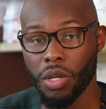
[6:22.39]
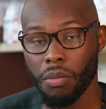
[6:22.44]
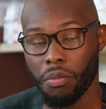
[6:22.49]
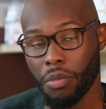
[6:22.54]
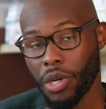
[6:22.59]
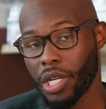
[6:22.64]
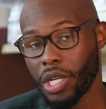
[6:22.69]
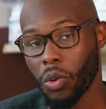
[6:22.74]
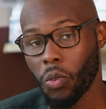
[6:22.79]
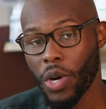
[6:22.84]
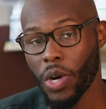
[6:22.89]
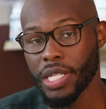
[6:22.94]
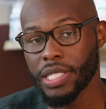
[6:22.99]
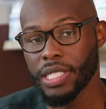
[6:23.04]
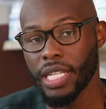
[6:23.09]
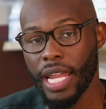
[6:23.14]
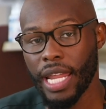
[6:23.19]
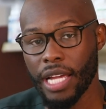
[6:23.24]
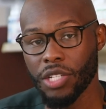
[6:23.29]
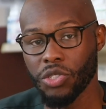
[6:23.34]
but the ones
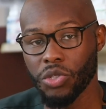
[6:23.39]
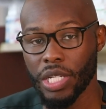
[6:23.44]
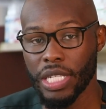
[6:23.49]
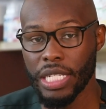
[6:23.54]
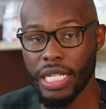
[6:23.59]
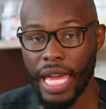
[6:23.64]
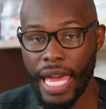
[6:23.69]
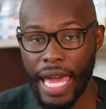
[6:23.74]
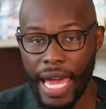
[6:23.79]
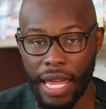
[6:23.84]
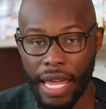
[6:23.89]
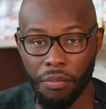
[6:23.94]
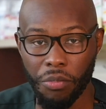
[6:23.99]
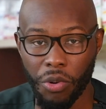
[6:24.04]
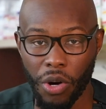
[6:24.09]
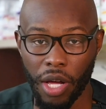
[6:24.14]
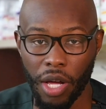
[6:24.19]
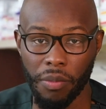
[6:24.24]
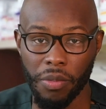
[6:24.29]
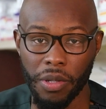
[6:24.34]
that actually had
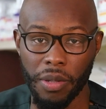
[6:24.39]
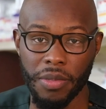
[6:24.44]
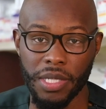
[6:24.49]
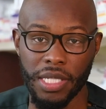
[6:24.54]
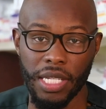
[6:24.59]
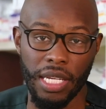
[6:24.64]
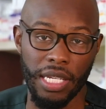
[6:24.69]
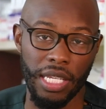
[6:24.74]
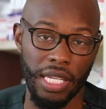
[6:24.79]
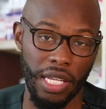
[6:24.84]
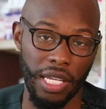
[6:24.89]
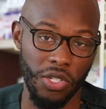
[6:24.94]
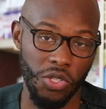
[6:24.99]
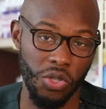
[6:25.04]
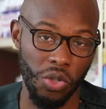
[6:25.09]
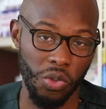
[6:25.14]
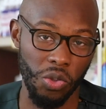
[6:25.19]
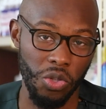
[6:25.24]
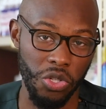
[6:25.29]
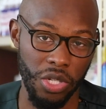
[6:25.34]
problems that needed
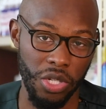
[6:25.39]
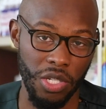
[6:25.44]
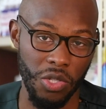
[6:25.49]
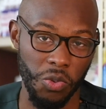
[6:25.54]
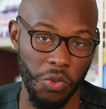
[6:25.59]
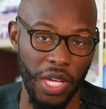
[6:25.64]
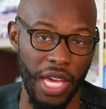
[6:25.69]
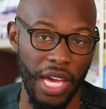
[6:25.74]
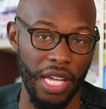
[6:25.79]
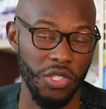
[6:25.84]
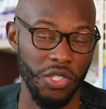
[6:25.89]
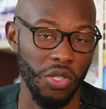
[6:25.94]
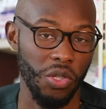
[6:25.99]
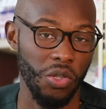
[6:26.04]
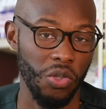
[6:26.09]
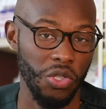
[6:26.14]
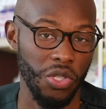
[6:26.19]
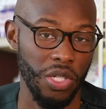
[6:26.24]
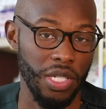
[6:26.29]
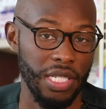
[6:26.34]
solutions, we had
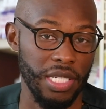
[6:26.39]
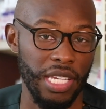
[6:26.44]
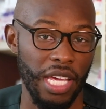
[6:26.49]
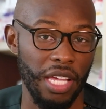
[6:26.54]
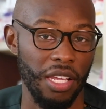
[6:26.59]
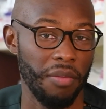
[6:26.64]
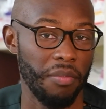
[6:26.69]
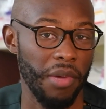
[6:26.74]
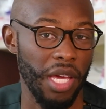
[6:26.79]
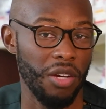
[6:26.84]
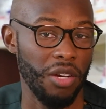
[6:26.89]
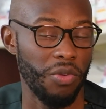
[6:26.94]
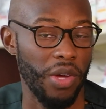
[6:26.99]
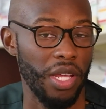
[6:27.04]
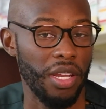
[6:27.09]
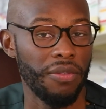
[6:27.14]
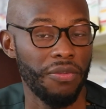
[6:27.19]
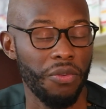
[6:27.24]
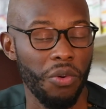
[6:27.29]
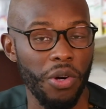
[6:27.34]
solutions tailor-made
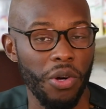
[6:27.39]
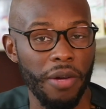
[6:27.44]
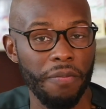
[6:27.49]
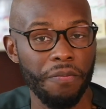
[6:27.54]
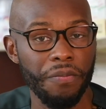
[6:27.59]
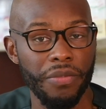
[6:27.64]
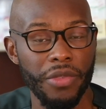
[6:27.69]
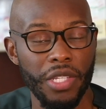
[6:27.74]
ready for them.